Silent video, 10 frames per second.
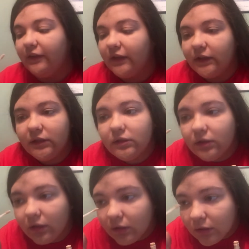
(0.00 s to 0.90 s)

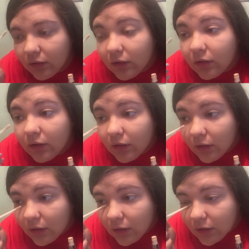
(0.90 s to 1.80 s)
this
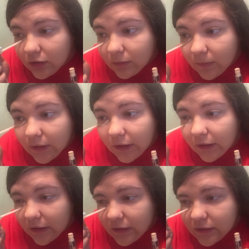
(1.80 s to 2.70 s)
under my
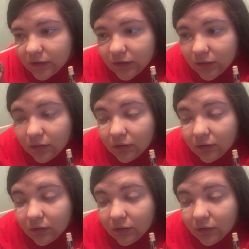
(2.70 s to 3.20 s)
eyes,